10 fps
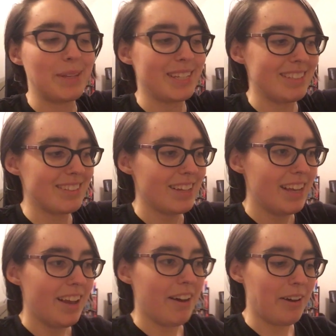because
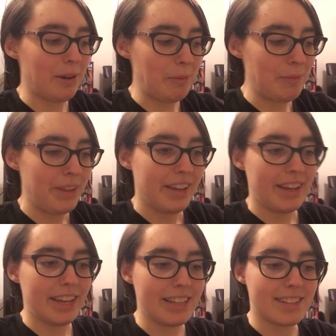um,
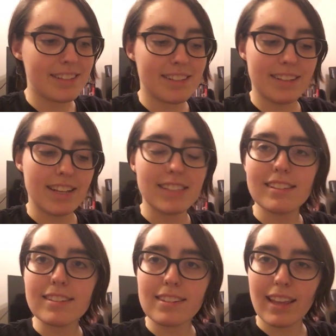it's
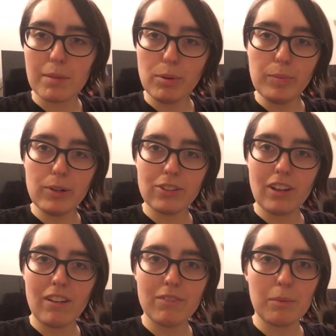it's a stable
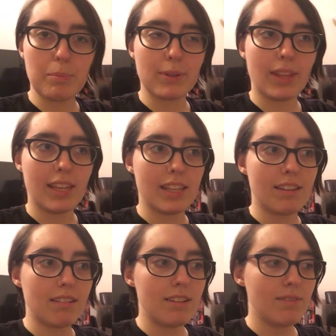bookshelf, but like
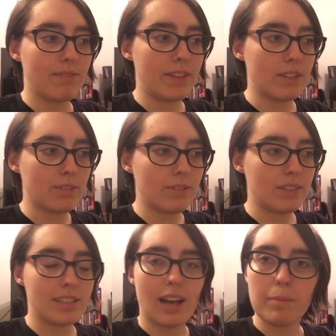it doesn't feel
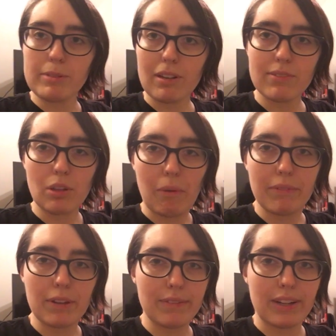the top shelves
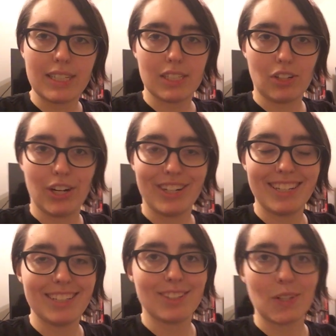don't feel very
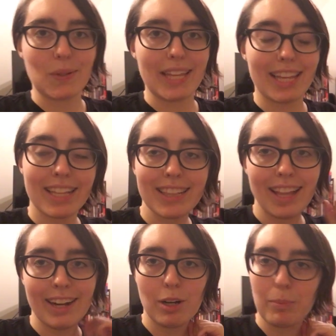sturdy. So like
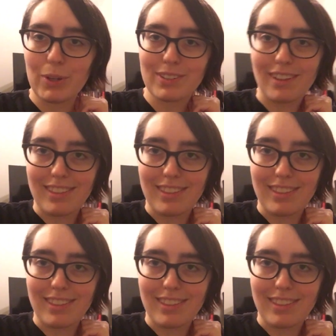lighter books